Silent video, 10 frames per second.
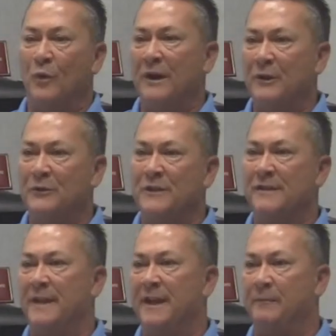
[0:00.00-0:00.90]
What used
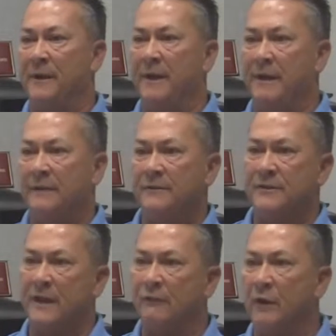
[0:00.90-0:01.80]
to take me
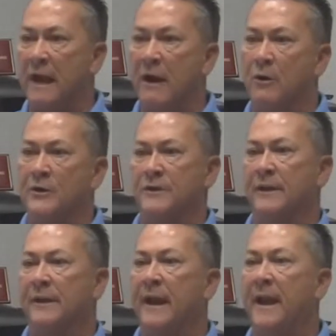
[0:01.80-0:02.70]
several hours
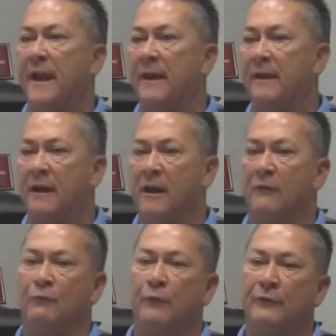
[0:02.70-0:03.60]
in a day
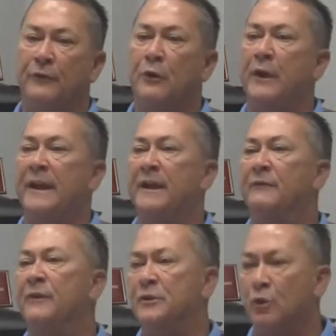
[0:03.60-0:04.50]
of reviewing
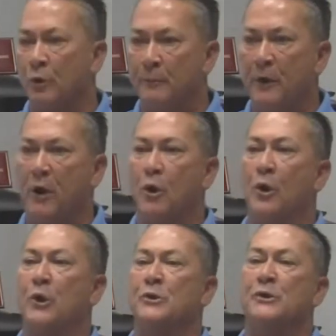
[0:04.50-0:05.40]
individual repair
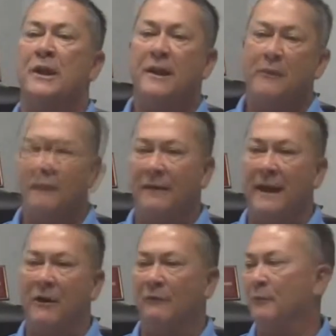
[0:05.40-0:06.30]
orders,
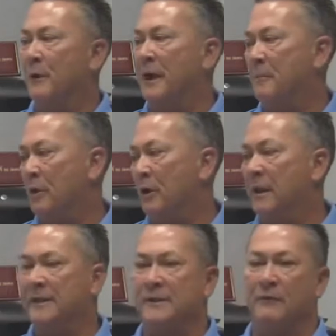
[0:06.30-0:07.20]
now from a couple of
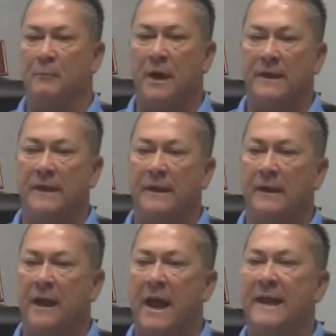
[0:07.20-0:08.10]
clicks of a button,
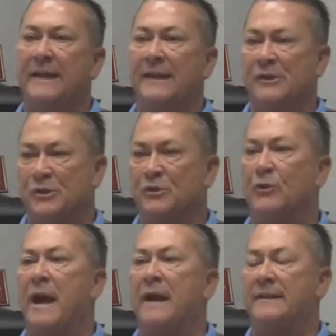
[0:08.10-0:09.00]
I can
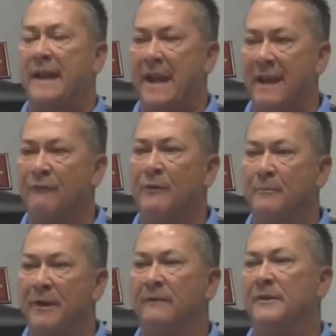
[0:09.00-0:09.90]
extract every
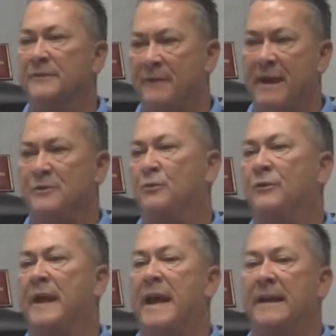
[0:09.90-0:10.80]
bit of this
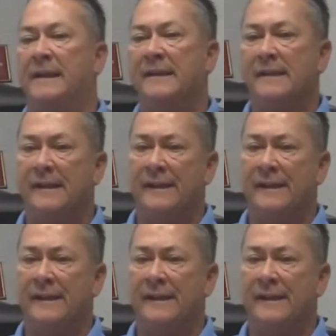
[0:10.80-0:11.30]
factual data,